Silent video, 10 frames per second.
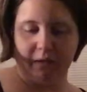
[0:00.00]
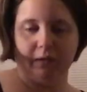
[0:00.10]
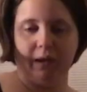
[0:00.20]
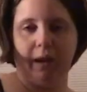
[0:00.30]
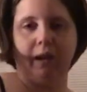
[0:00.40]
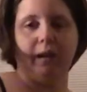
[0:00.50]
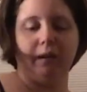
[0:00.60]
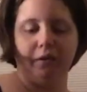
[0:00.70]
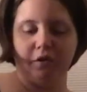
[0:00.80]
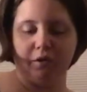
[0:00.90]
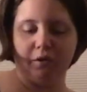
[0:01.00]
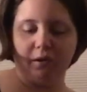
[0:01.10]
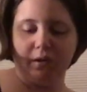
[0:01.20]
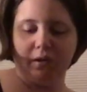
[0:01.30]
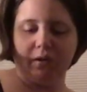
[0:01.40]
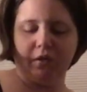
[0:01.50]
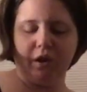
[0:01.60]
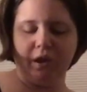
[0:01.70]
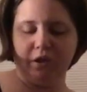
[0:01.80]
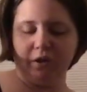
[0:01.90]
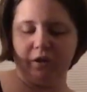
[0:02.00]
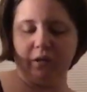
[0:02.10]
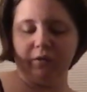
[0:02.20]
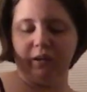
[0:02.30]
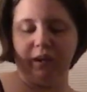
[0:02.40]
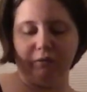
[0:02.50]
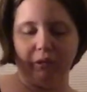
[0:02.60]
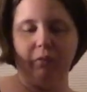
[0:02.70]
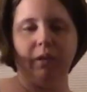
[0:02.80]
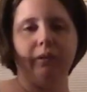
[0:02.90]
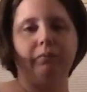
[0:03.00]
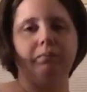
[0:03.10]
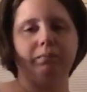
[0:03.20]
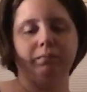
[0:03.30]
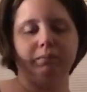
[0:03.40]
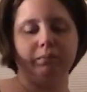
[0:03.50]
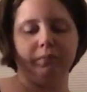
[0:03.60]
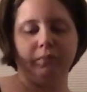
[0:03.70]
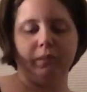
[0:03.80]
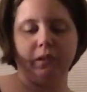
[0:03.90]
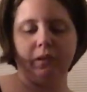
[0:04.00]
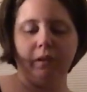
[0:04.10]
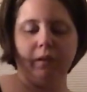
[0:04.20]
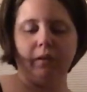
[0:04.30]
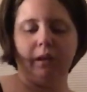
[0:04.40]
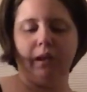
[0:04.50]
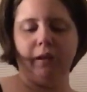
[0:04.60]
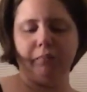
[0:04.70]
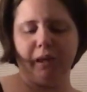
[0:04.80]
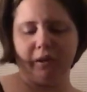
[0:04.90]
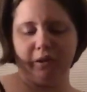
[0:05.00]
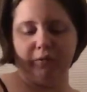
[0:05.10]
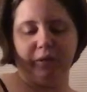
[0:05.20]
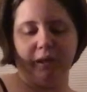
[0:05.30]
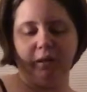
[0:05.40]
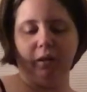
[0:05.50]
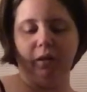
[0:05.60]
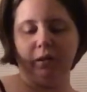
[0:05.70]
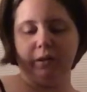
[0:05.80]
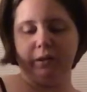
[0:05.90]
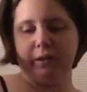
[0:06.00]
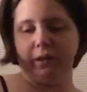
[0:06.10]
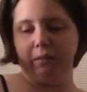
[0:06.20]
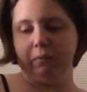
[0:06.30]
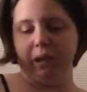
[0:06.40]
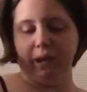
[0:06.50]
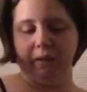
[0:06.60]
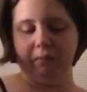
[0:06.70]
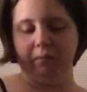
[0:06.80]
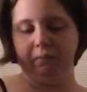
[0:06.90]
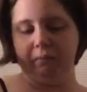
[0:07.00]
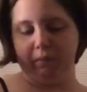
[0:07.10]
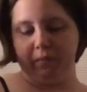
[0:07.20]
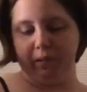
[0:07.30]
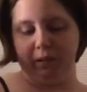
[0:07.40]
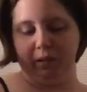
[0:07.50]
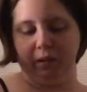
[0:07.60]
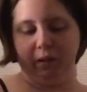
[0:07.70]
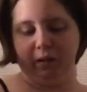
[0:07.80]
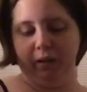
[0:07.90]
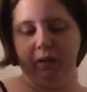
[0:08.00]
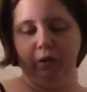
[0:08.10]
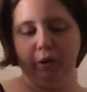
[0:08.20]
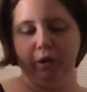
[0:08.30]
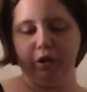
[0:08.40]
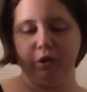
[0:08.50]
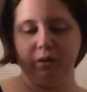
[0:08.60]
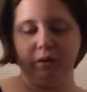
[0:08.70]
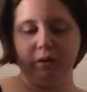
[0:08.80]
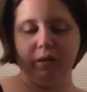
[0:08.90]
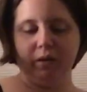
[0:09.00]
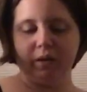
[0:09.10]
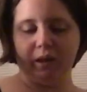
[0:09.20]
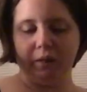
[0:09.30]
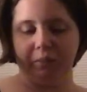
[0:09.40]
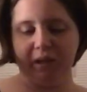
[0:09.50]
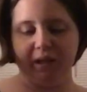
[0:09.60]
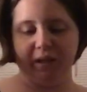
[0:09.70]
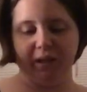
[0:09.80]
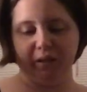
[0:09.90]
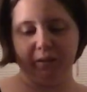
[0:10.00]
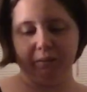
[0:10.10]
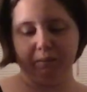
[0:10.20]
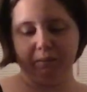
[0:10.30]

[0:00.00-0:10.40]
suit, a change of clothes for everyone, and I managed to fit it all inside my uh, large set piece here.